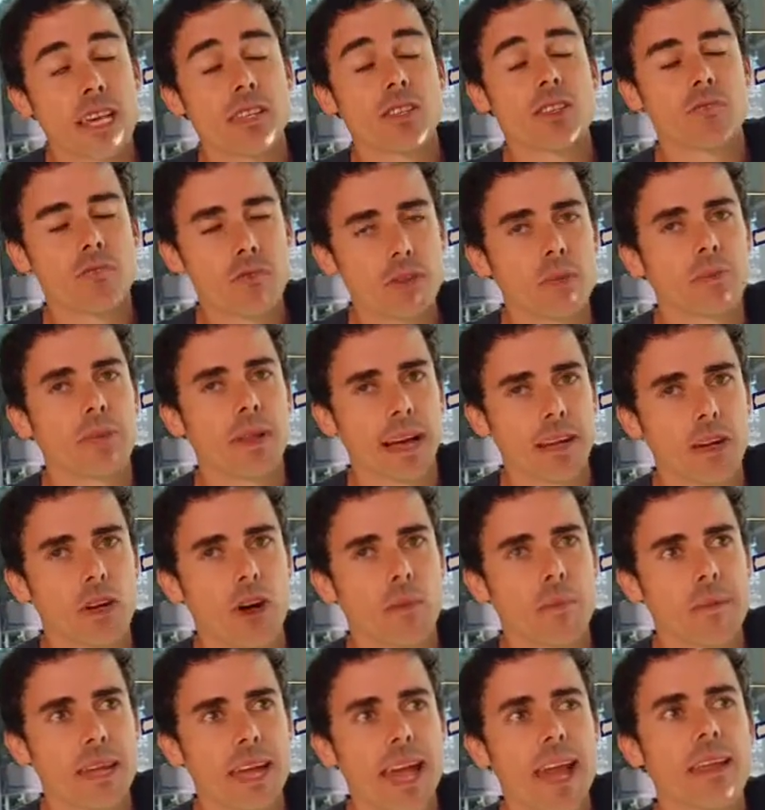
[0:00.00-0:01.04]
It's a real black
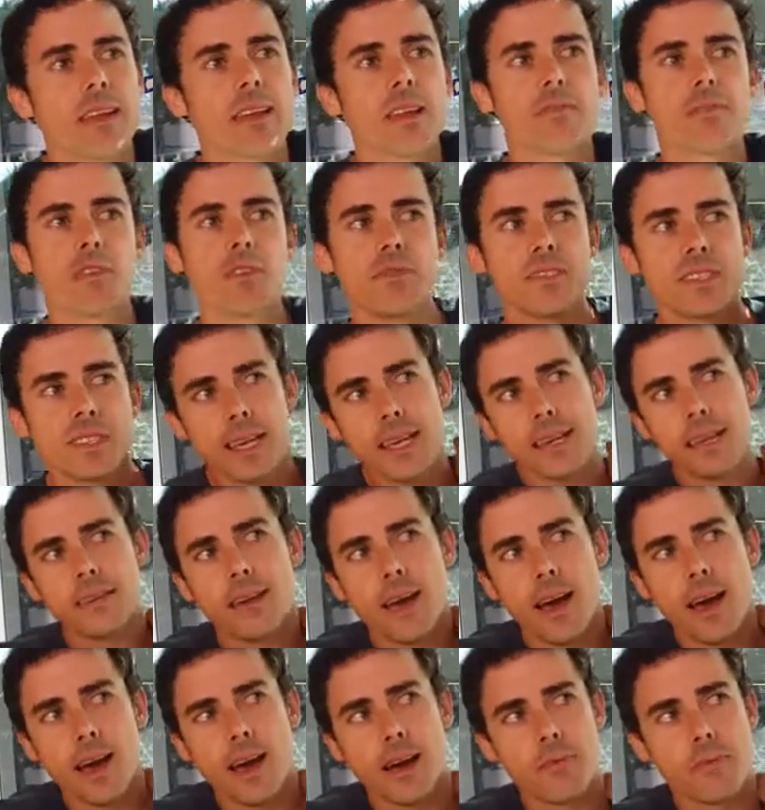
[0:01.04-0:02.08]
comedy, and if you've
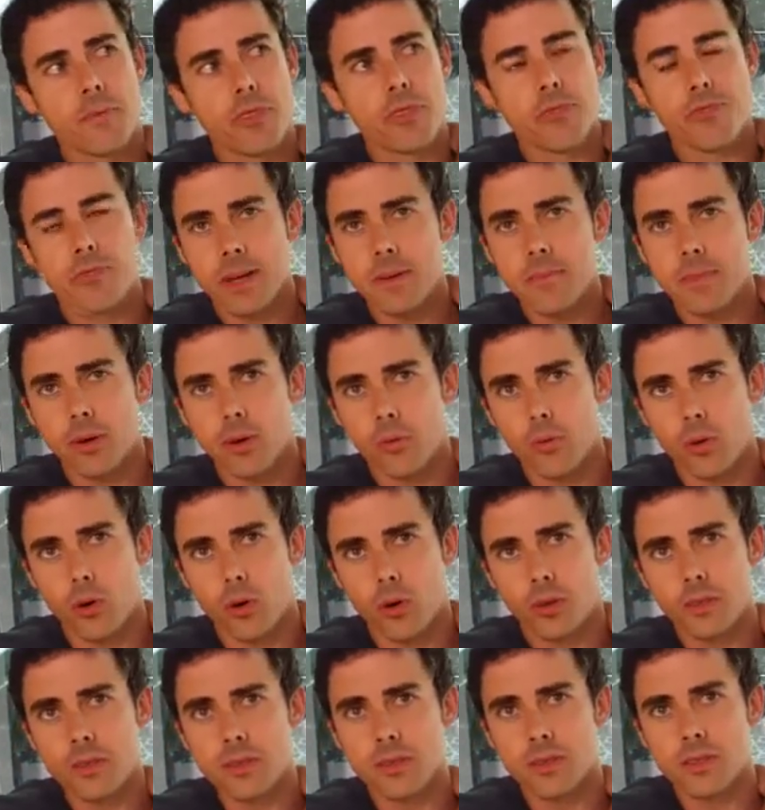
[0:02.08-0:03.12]
seen 3
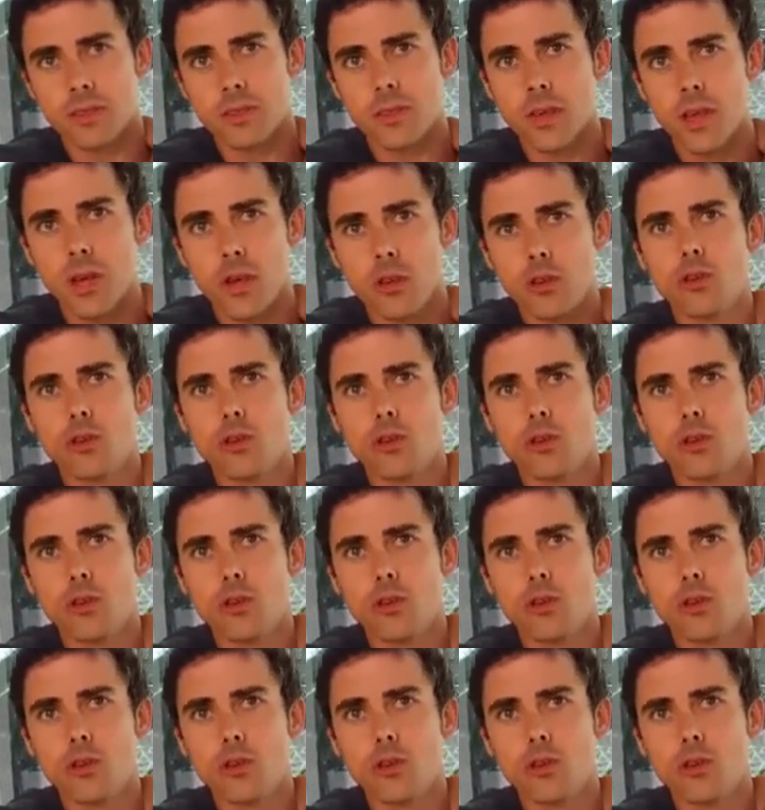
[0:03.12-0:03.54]
Billboards,